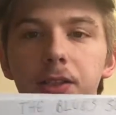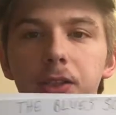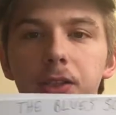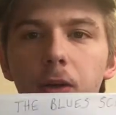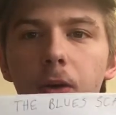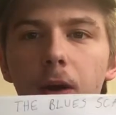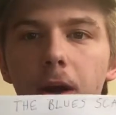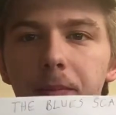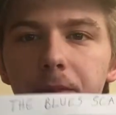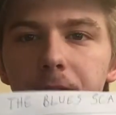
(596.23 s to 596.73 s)

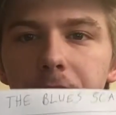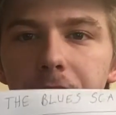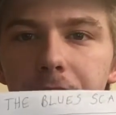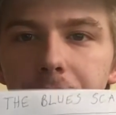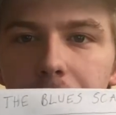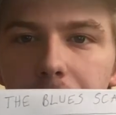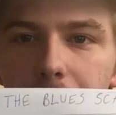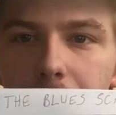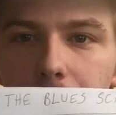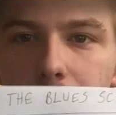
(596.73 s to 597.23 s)
so I'm
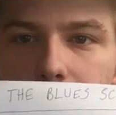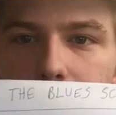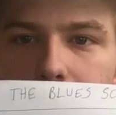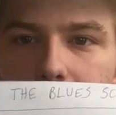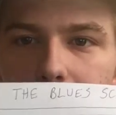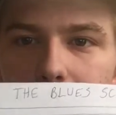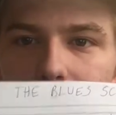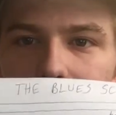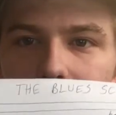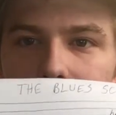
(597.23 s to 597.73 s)
teaching
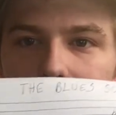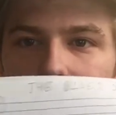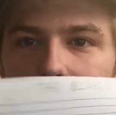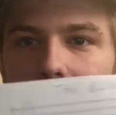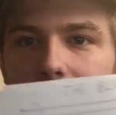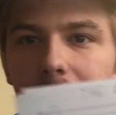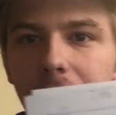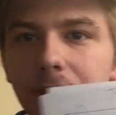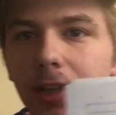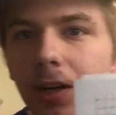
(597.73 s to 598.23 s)
you
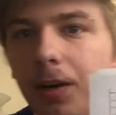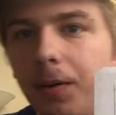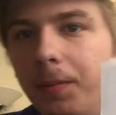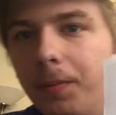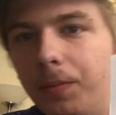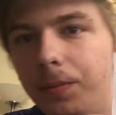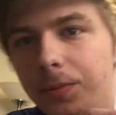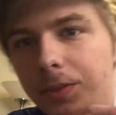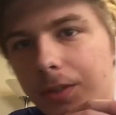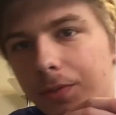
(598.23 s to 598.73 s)

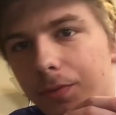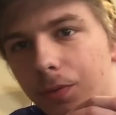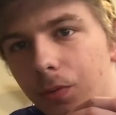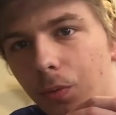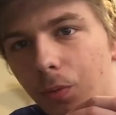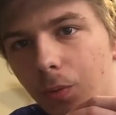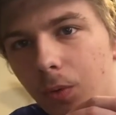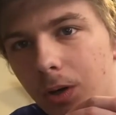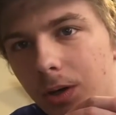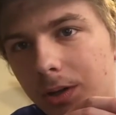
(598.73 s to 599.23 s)
some
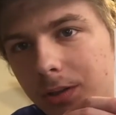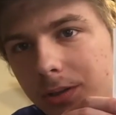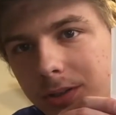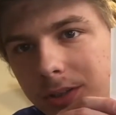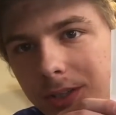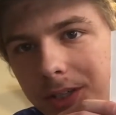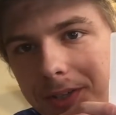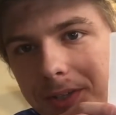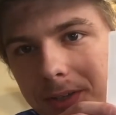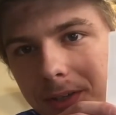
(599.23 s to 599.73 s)
different
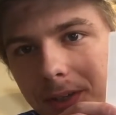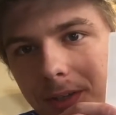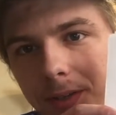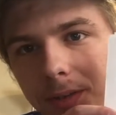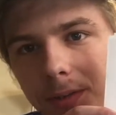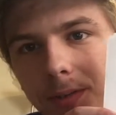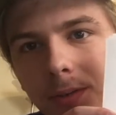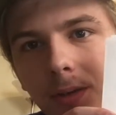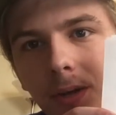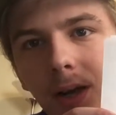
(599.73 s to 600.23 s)
words that you
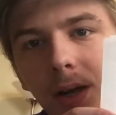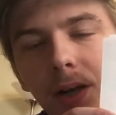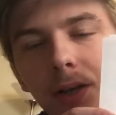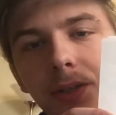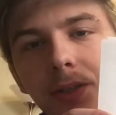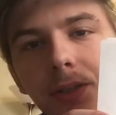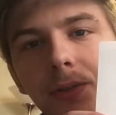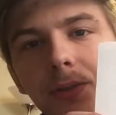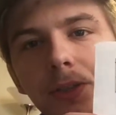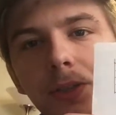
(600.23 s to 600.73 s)
can
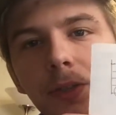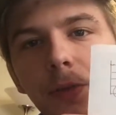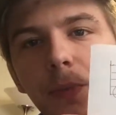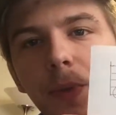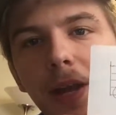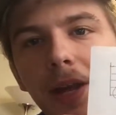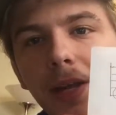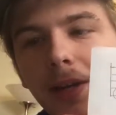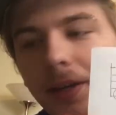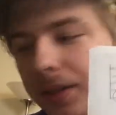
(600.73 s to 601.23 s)
use to
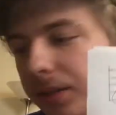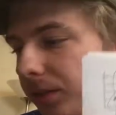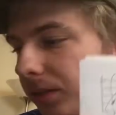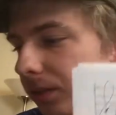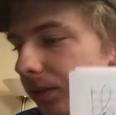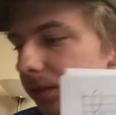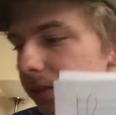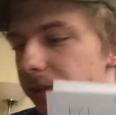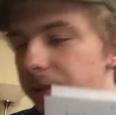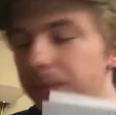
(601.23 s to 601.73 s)
make
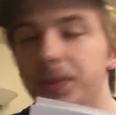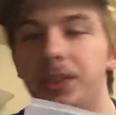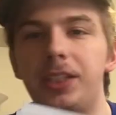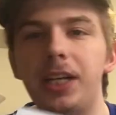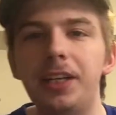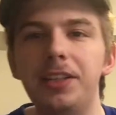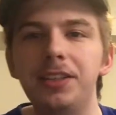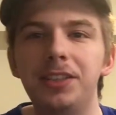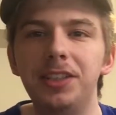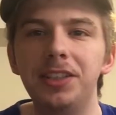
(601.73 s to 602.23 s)
some
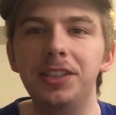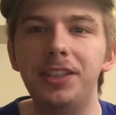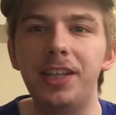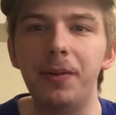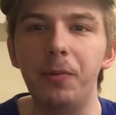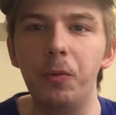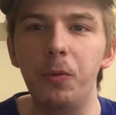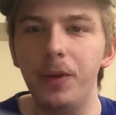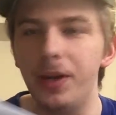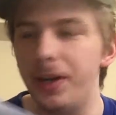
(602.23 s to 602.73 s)
sentences
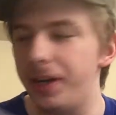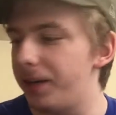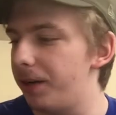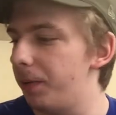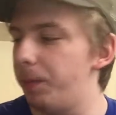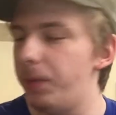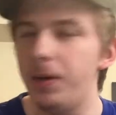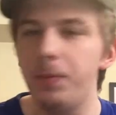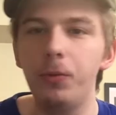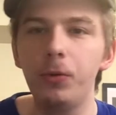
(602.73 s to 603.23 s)
that will
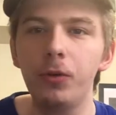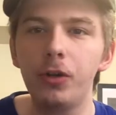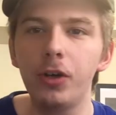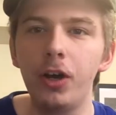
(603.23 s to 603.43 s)
make people